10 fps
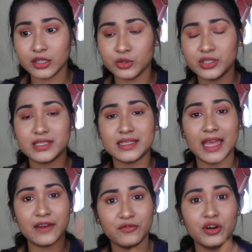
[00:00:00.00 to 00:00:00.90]
you just
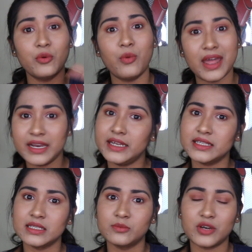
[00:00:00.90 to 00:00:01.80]
get for a very
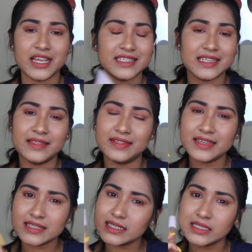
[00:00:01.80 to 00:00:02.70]
decent price, then
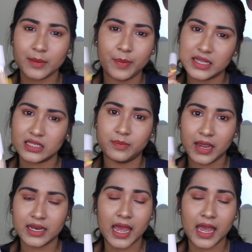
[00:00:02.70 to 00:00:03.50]
this is a best bet.